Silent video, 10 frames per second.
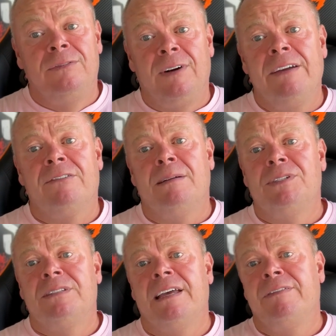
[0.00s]
5 grams
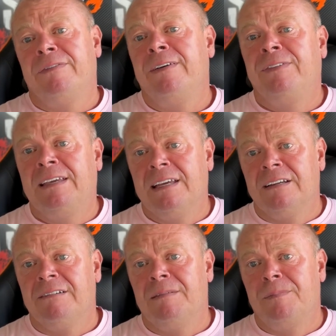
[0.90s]
a day if you're 50
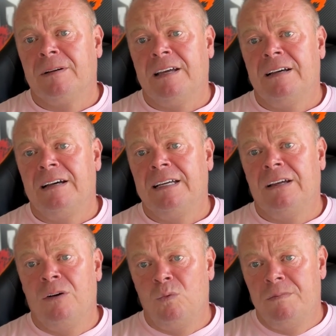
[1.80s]
kilogram guy,
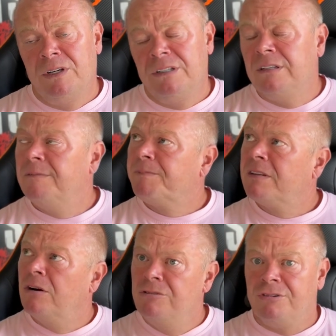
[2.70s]
a woman,
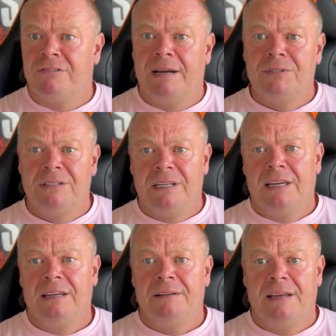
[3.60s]
100 grams a
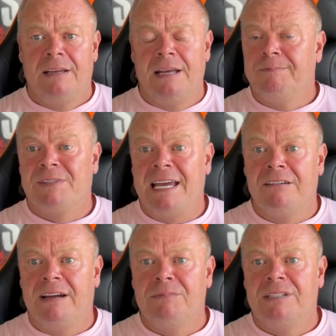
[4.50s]
day, 10
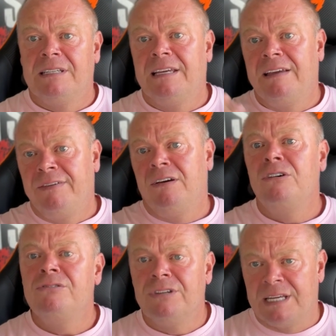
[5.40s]
grams a day if you're
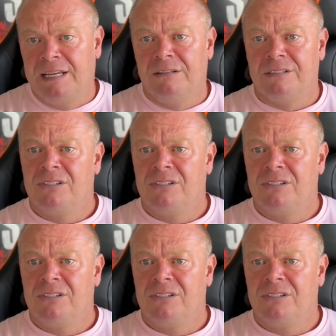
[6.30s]
100 kilos.